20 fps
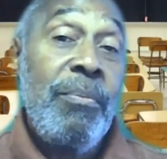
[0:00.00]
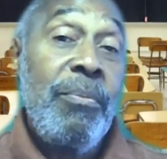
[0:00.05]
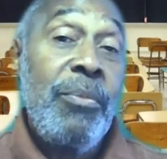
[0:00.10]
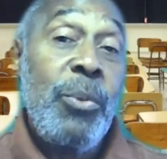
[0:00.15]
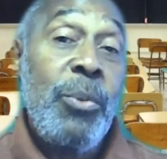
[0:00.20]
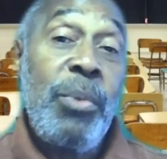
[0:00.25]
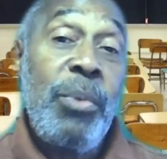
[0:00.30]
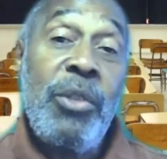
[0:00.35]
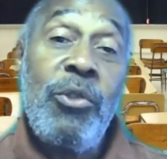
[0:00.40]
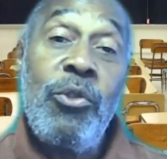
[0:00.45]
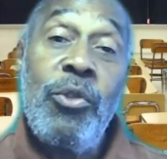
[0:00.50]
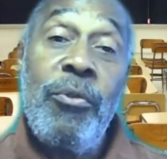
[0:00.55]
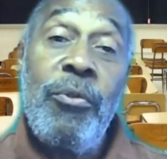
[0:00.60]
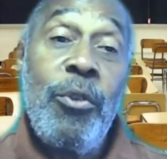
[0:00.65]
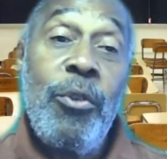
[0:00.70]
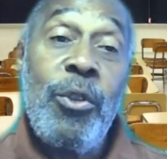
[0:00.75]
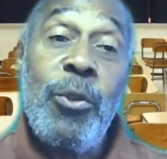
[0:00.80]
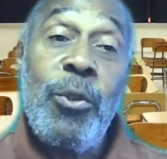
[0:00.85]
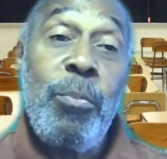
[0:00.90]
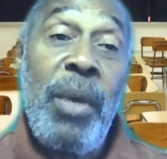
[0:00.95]
especially if
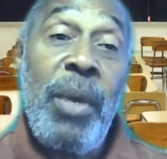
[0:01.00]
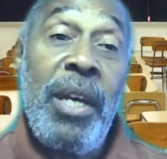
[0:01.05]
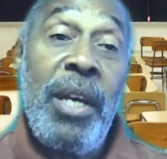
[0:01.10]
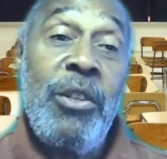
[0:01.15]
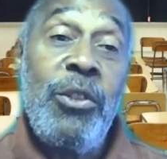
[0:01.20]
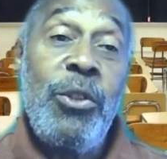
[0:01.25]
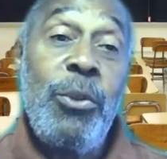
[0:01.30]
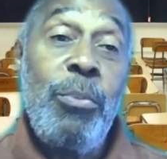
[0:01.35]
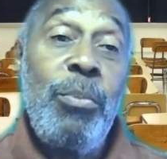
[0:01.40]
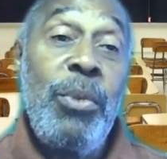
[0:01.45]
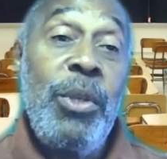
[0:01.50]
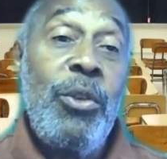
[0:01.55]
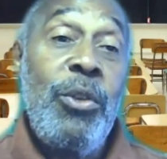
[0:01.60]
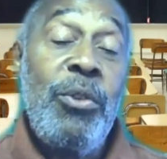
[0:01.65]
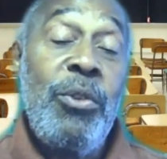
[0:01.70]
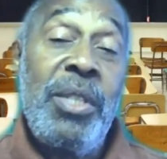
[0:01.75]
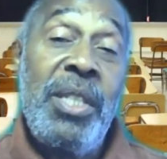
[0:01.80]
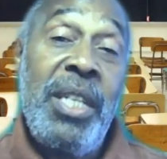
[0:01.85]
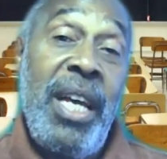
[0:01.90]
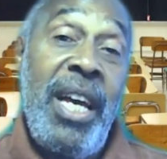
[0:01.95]
you're a Spanish
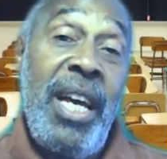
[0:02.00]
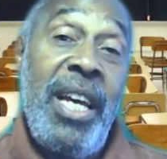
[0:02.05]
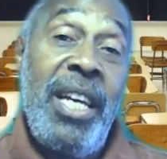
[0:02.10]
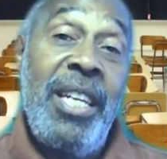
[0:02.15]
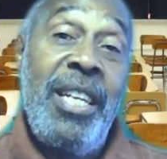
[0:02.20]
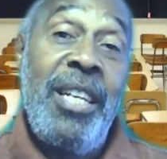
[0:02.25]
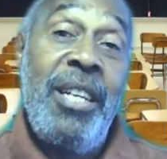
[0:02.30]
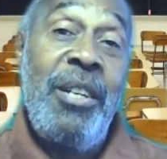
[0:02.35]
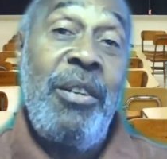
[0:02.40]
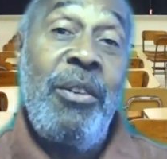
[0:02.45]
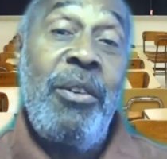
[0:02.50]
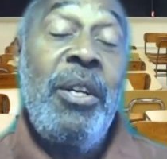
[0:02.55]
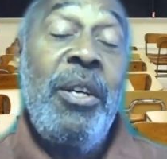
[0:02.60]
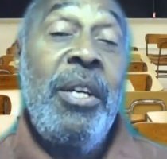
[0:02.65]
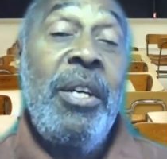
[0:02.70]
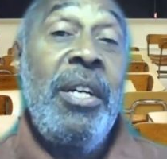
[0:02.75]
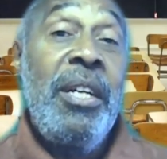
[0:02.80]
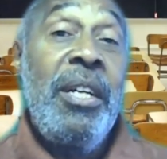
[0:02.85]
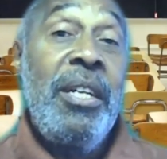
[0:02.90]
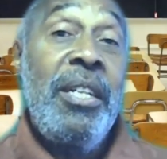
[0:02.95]
speaker, Italian,
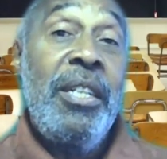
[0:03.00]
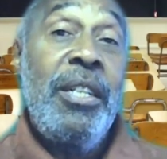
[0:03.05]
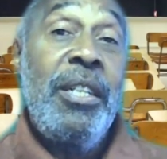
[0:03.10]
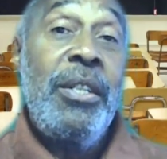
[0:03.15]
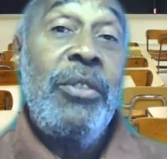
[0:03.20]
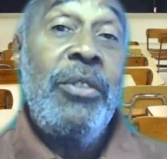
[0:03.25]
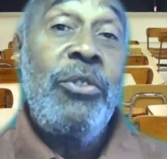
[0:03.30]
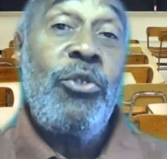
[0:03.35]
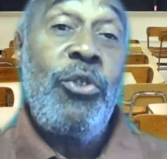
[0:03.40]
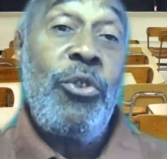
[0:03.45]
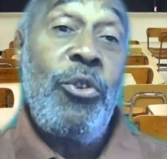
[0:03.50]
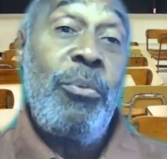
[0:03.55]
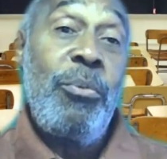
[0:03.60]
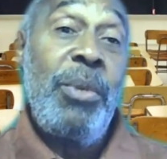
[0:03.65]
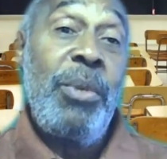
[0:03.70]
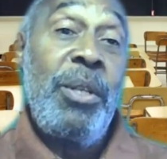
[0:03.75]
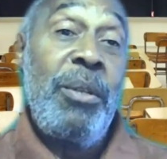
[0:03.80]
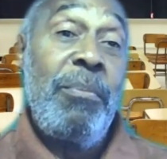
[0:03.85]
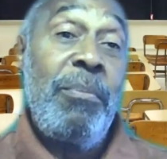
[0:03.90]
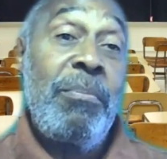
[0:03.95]

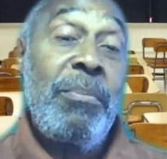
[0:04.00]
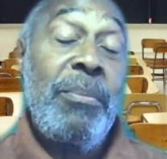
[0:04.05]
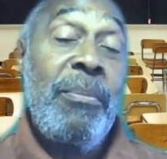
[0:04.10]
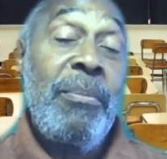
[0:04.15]
German,